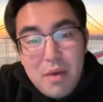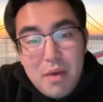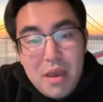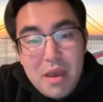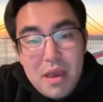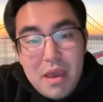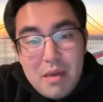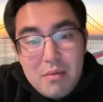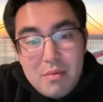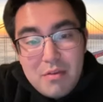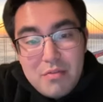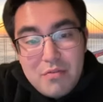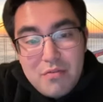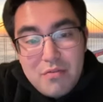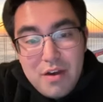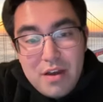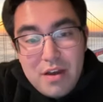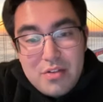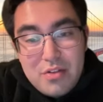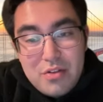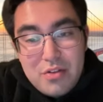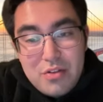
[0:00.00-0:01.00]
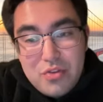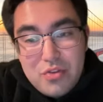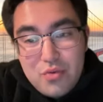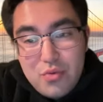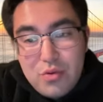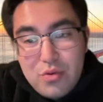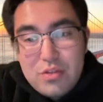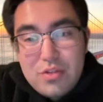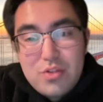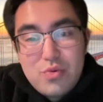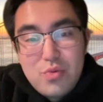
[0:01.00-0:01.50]
Miami final in
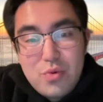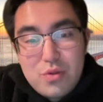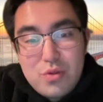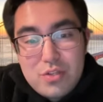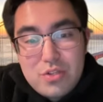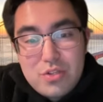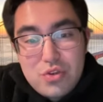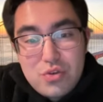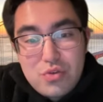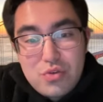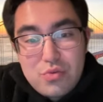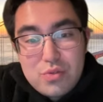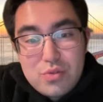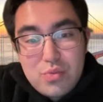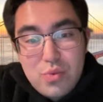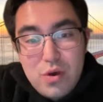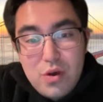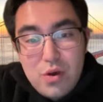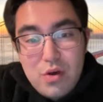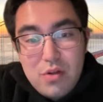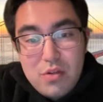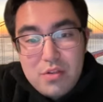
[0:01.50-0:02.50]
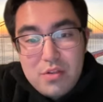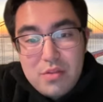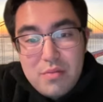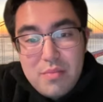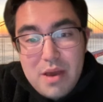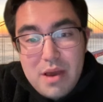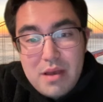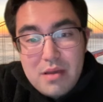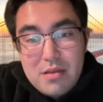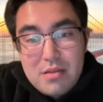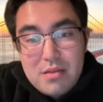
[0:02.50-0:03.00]
2022 as well, and the
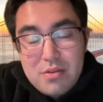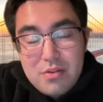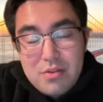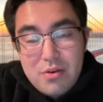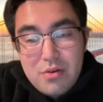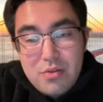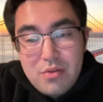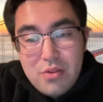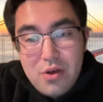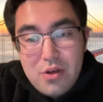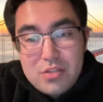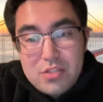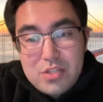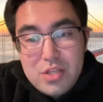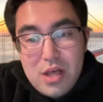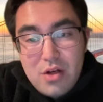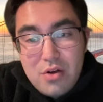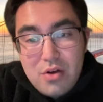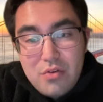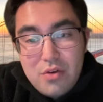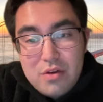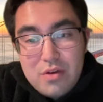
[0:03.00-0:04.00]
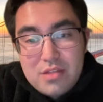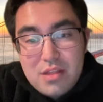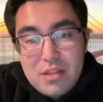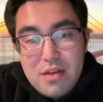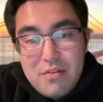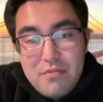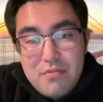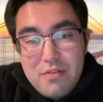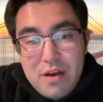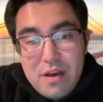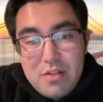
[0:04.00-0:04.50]
mat, you know, lost to Alcaraz in
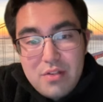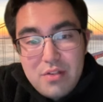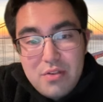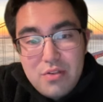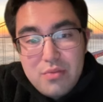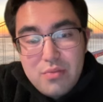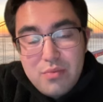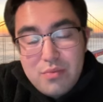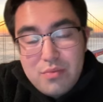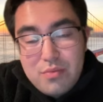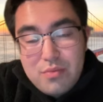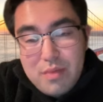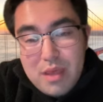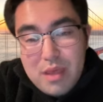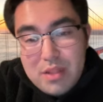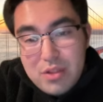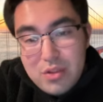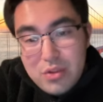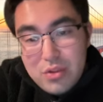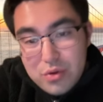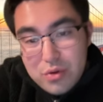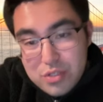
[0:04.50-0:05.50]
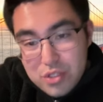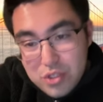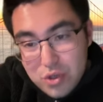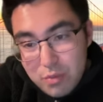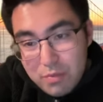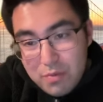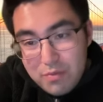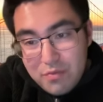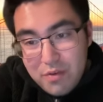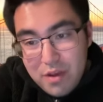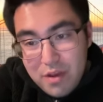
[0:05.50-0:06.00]
that final. Made the U.S.
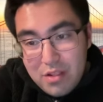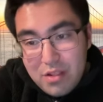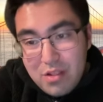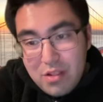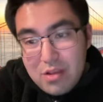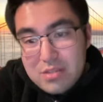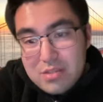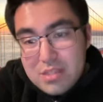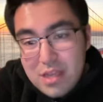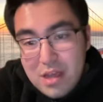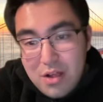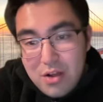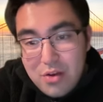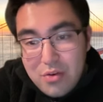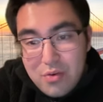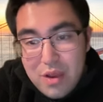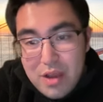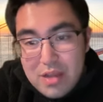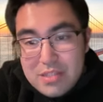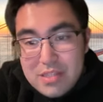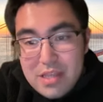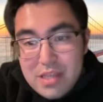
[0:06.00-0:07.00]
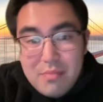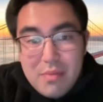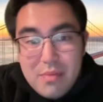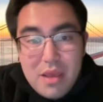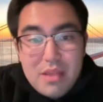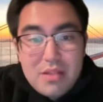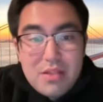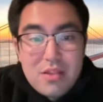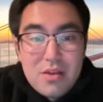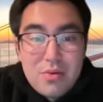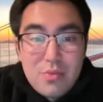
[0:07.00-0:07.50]
Open final, lost to Alcaraz, and
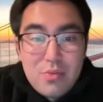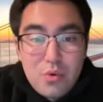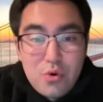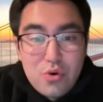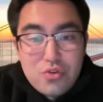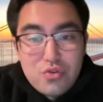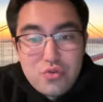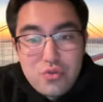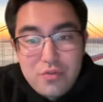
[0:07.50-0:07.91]
made the. World yeah, I